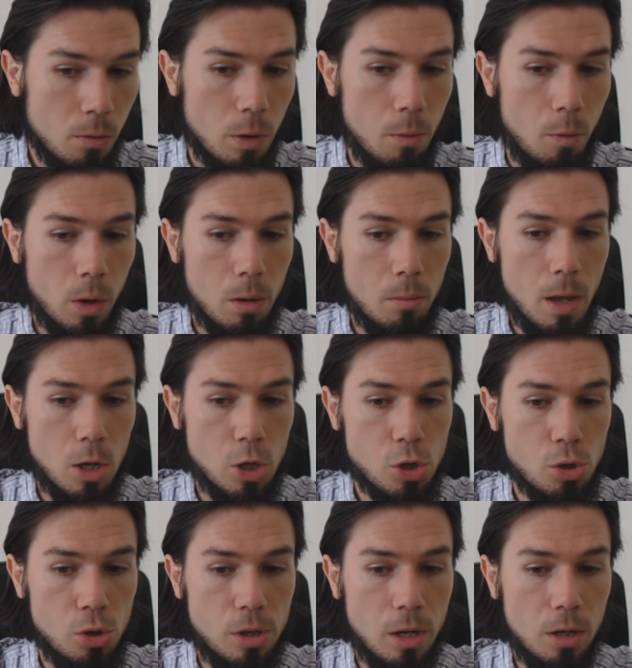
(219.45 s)
We want to make
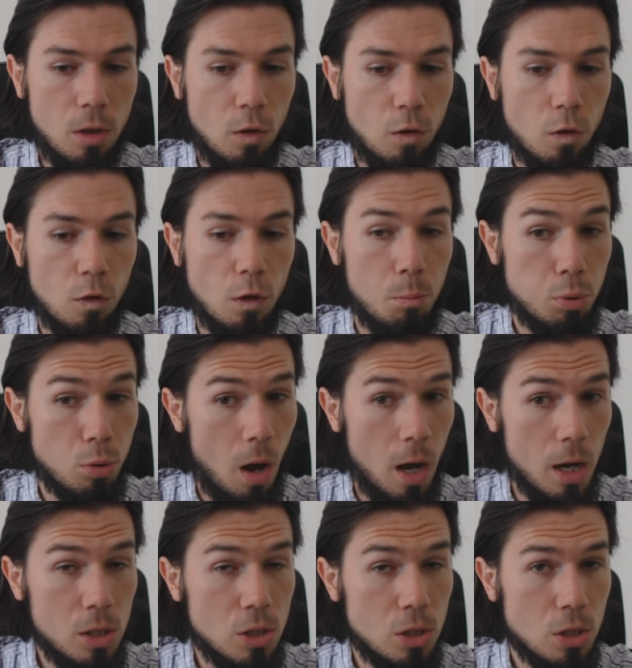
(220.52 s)
sure that this is the
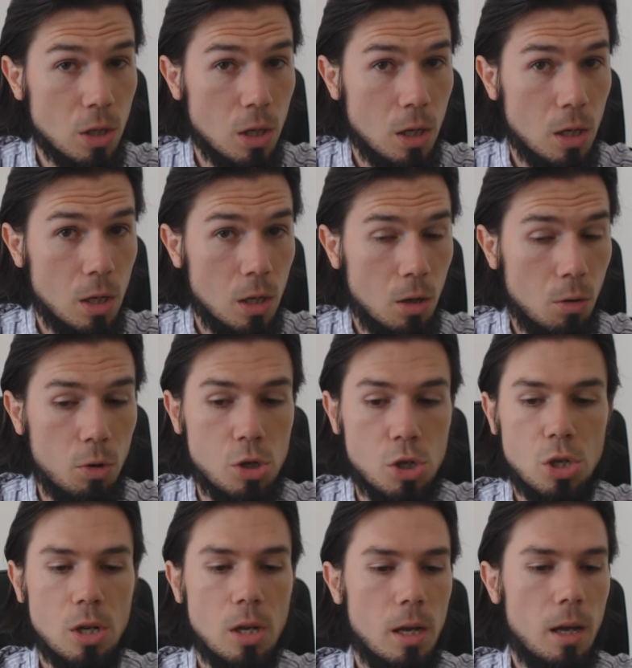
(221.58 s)
price,
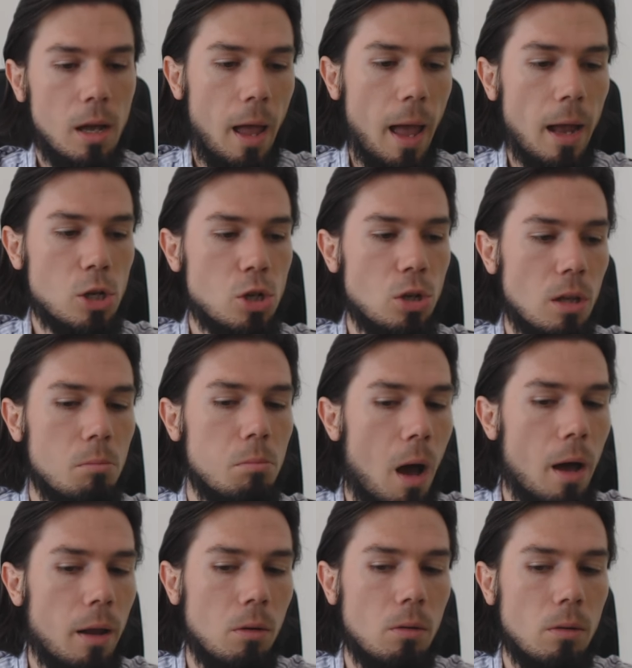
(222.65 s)
which actually,
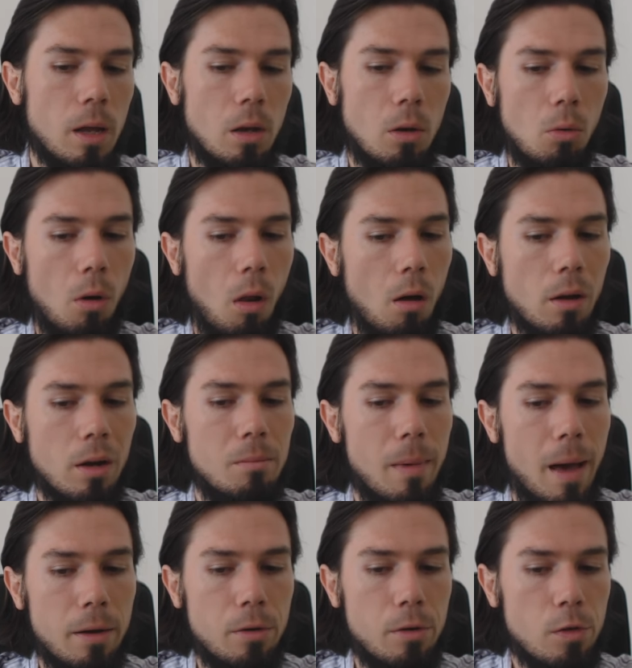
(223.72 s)
by the way, no longer
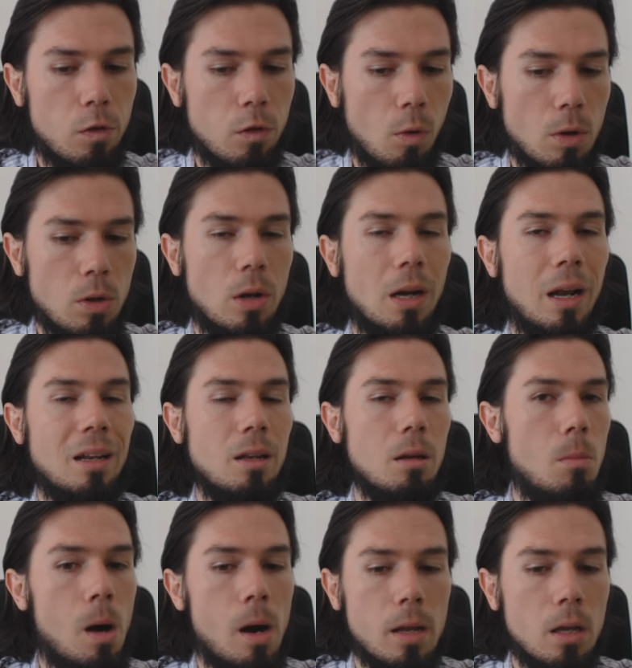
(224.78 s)
matters. When you click
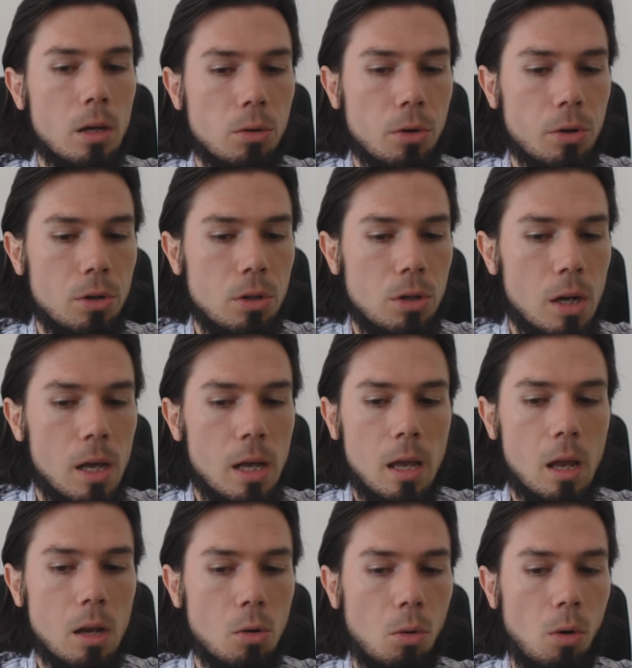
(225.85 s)
the market order,
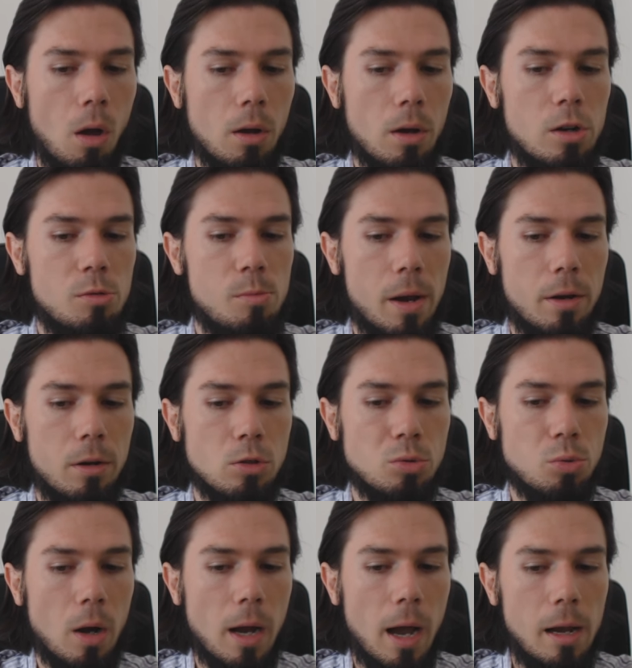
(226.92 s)
it no longer
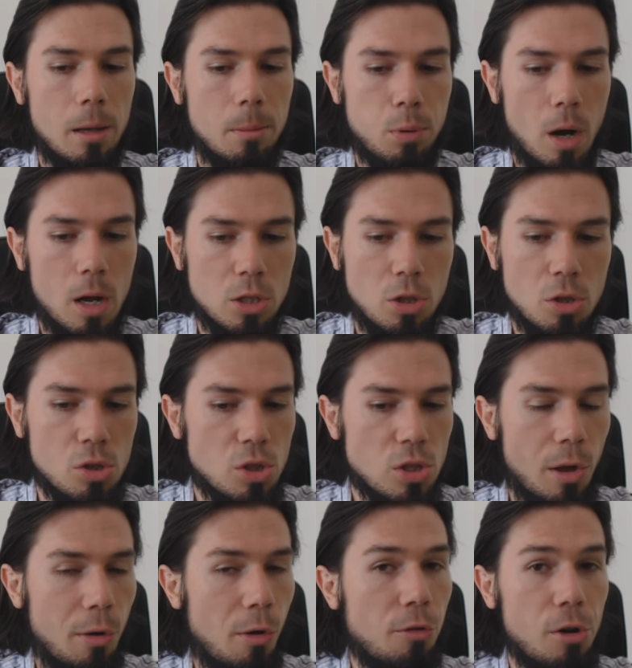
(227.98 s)
matters what kind of price do you
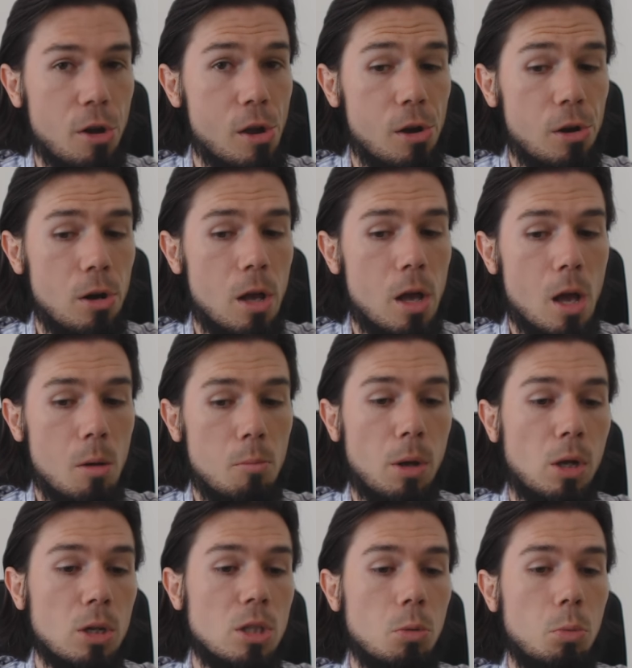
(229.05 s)
set over here,
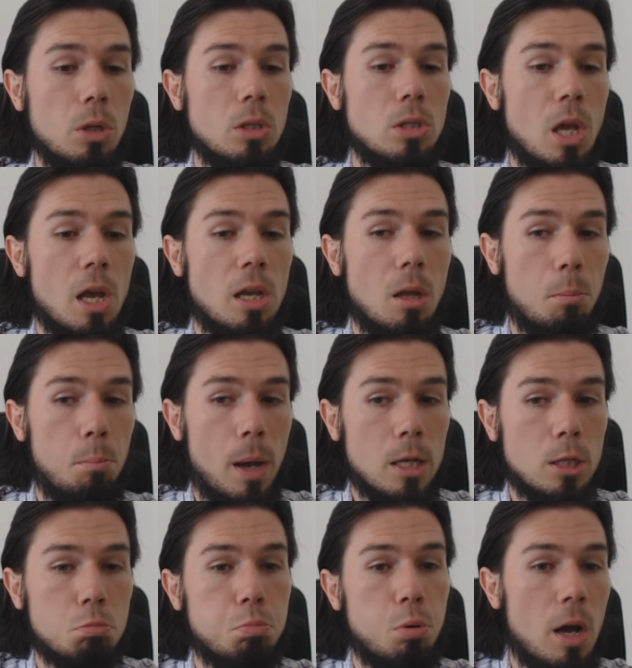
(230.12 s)
because it will take the
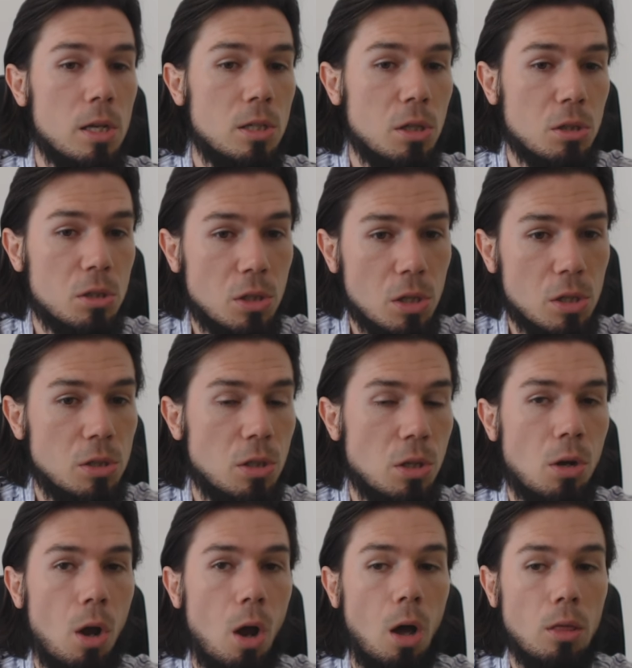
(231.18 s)
best price
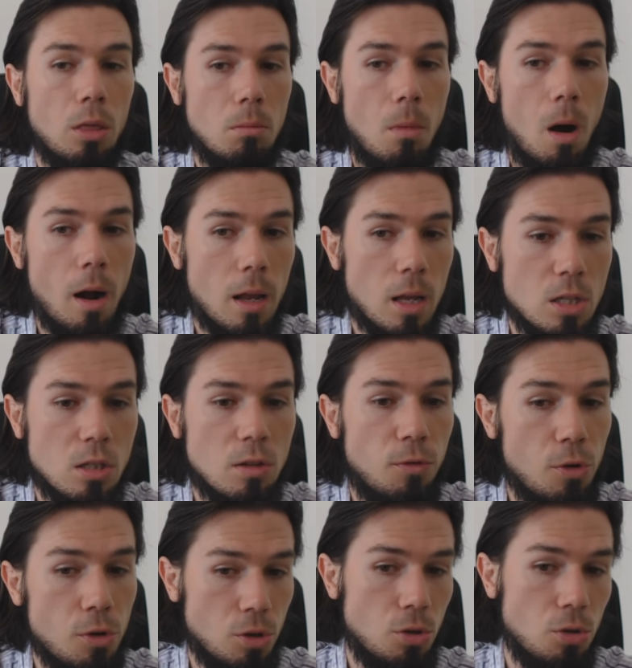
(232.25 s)
existing on the markets
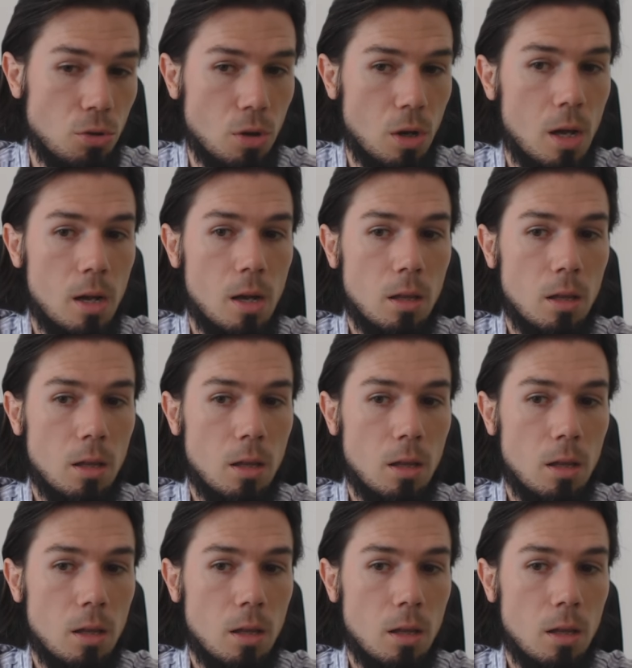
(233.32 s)
for you.